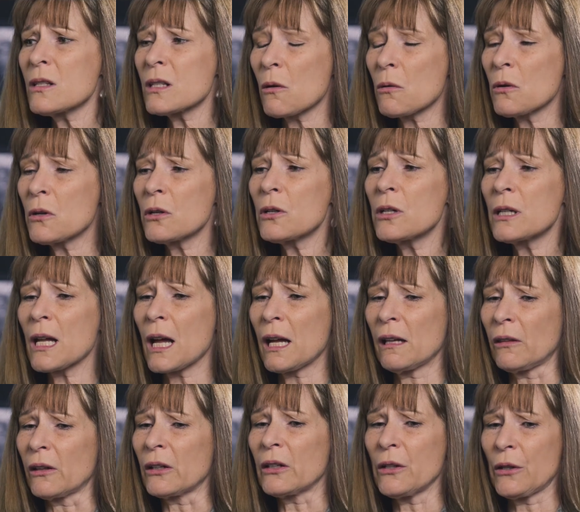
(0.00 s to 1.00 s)
So, her and
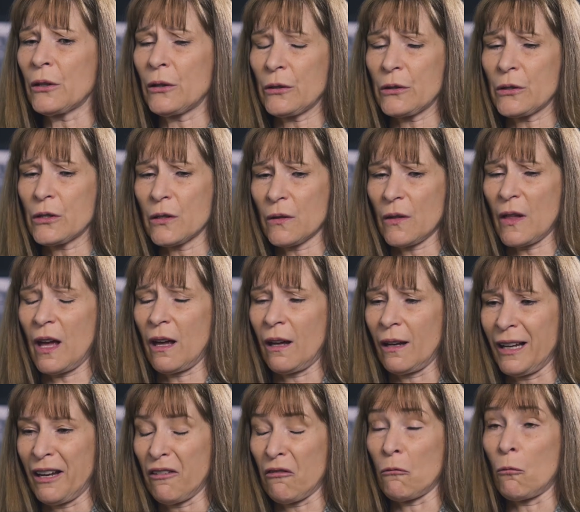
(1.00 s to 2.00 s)
I learned
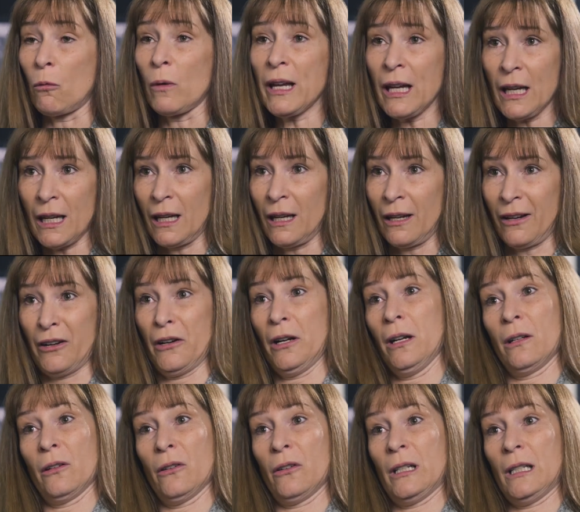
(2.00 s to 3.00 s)
that if we are
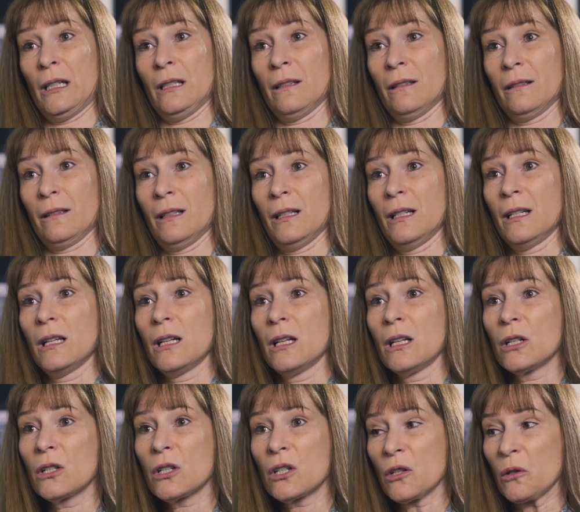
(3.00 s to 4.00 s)

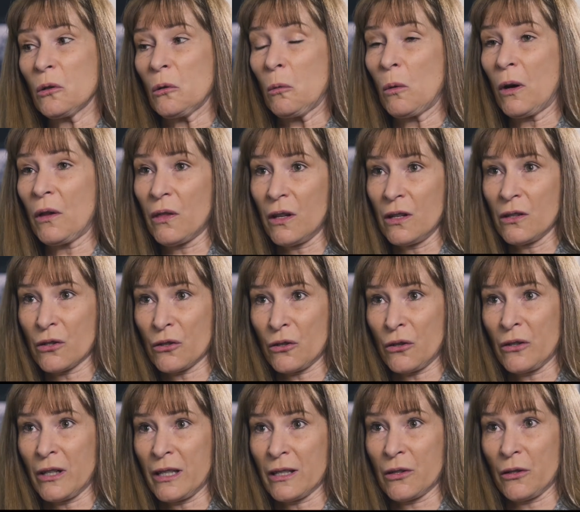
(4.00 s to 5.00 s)
ignorant to what these
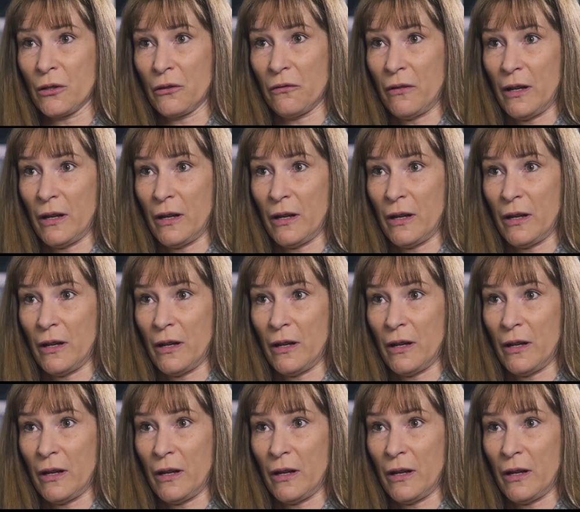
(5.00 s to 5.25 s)
journalists are